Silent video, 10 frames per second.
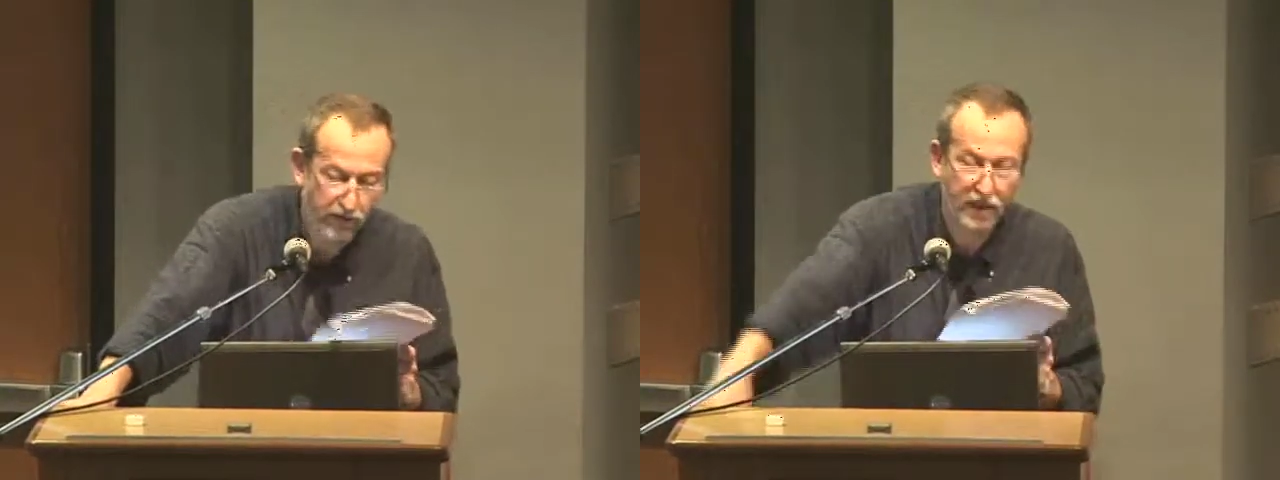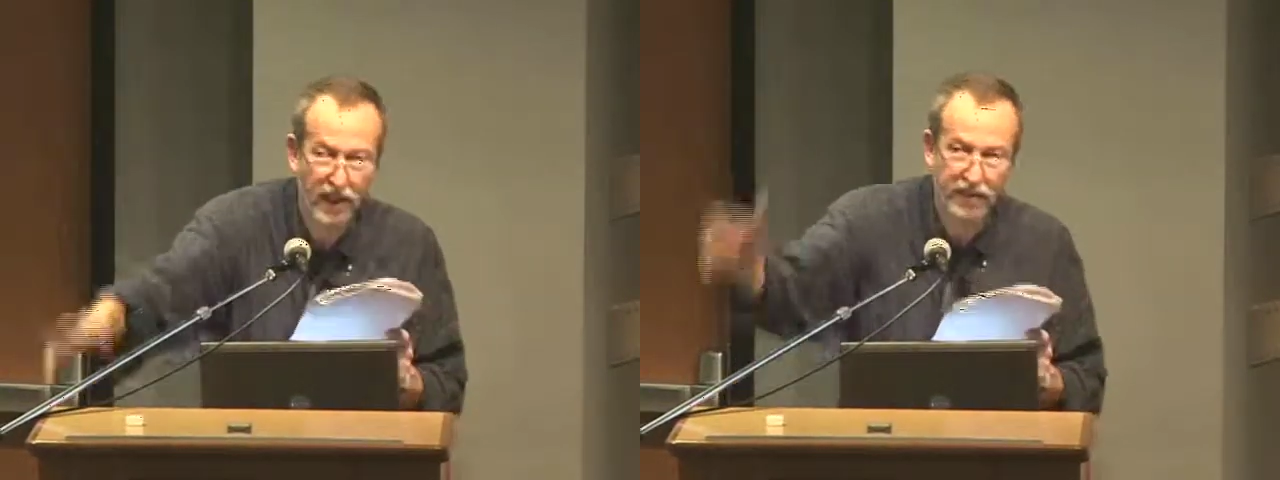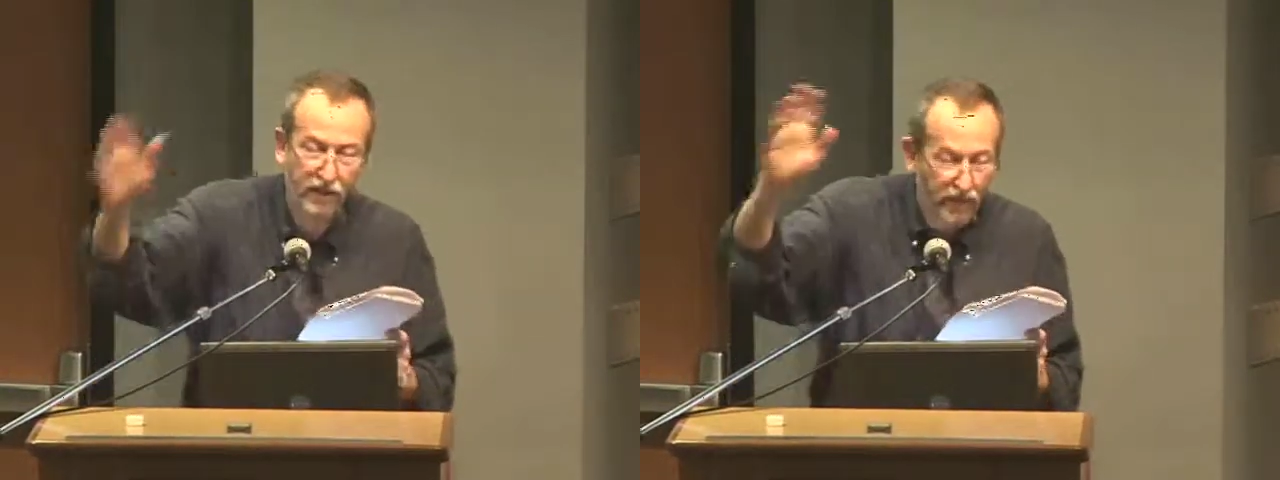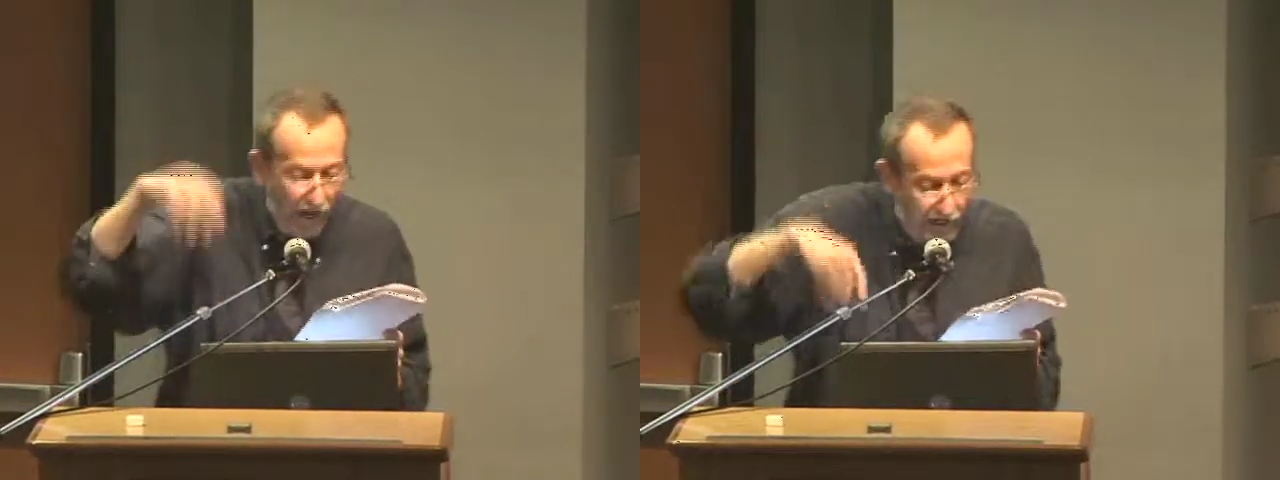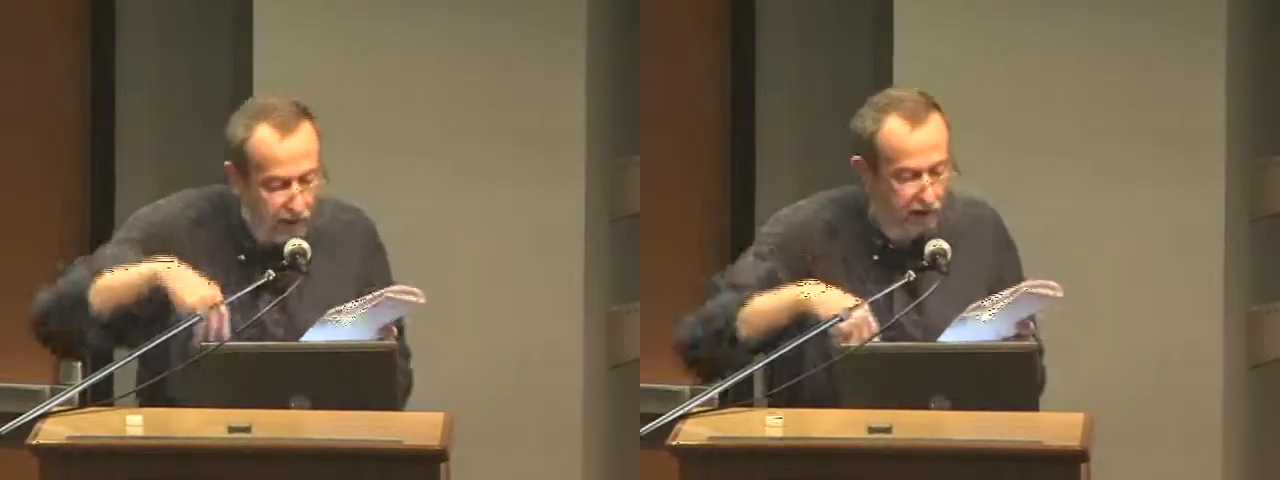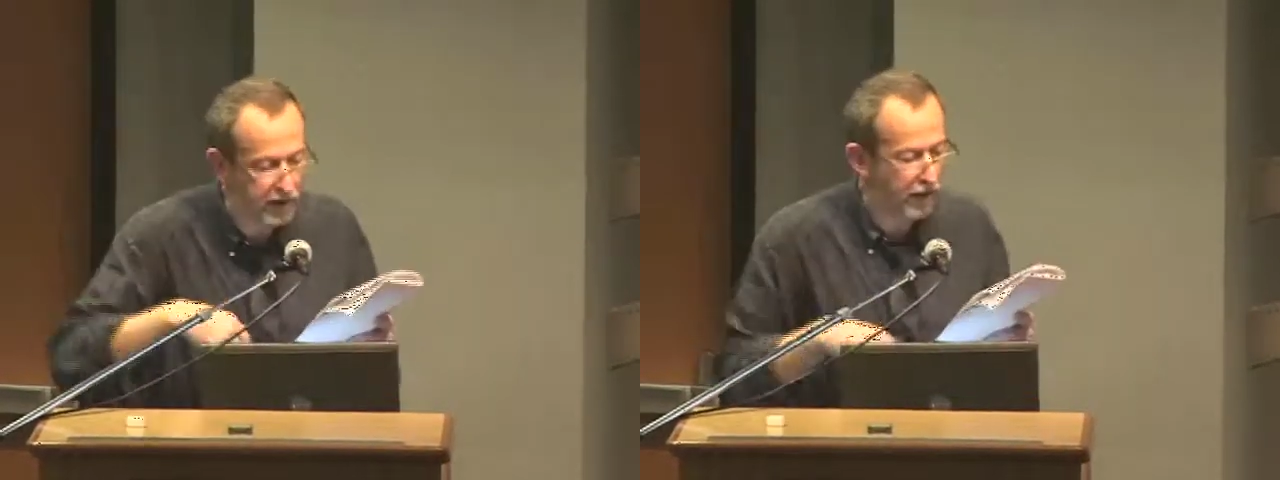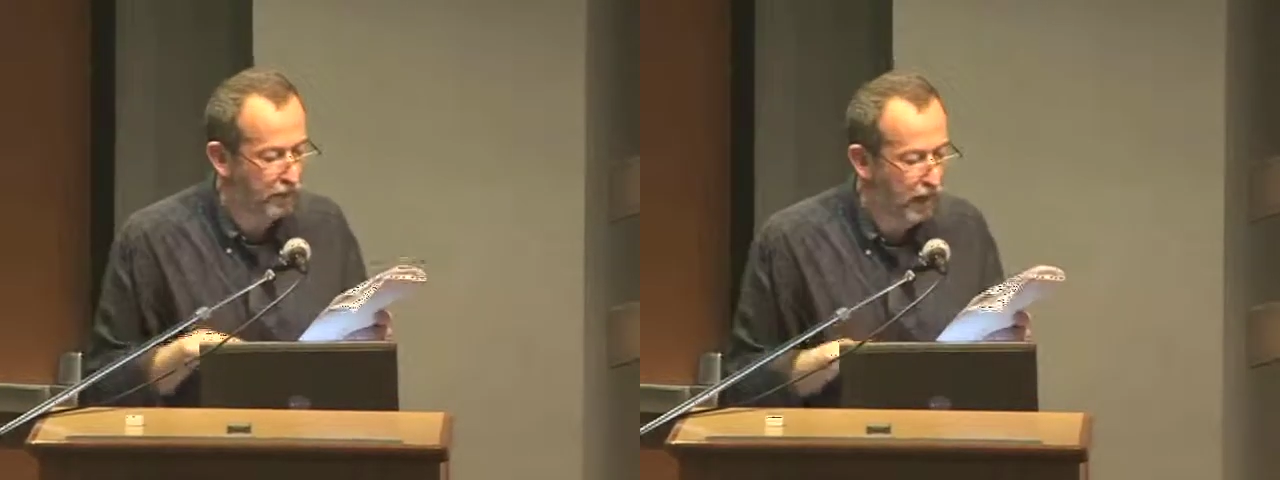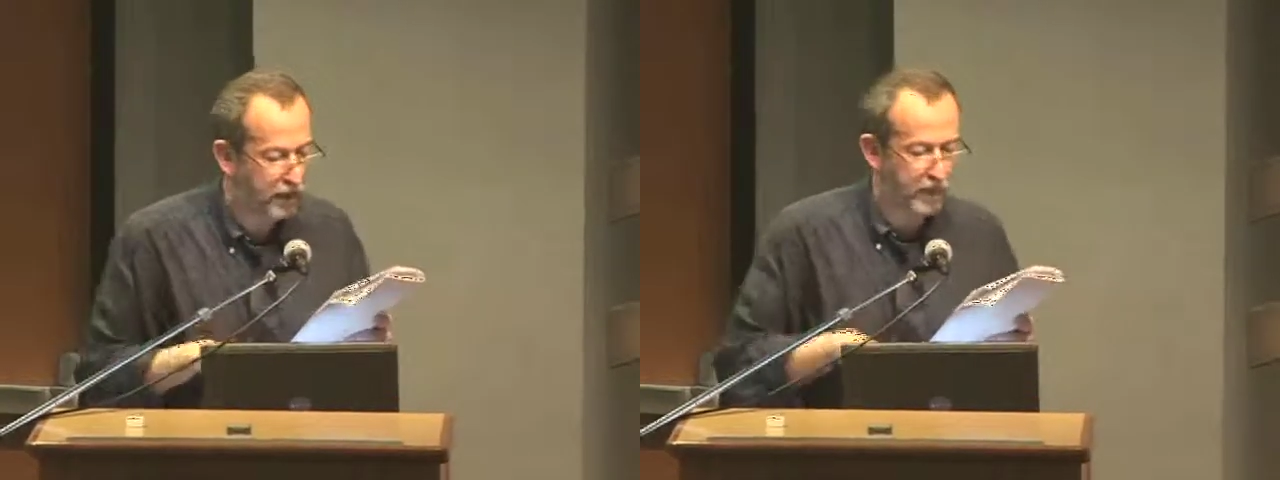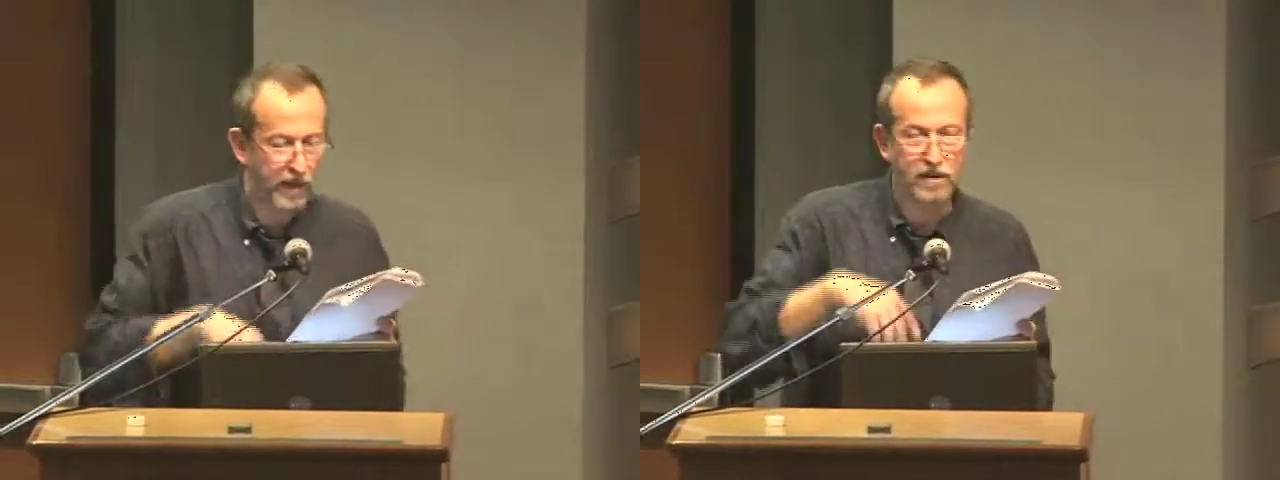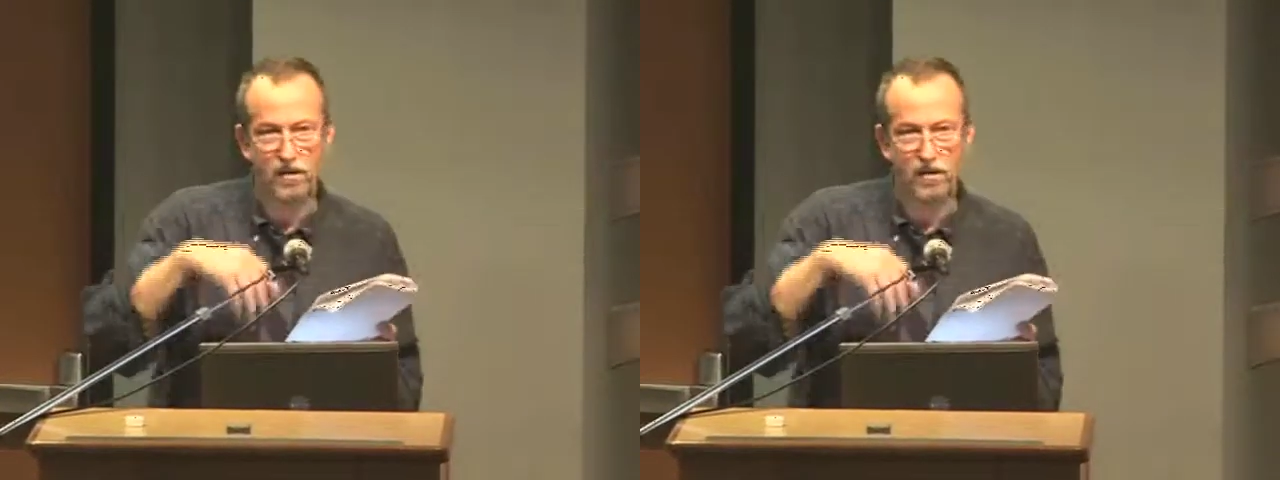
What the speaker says: She doesn't find her in her apartment,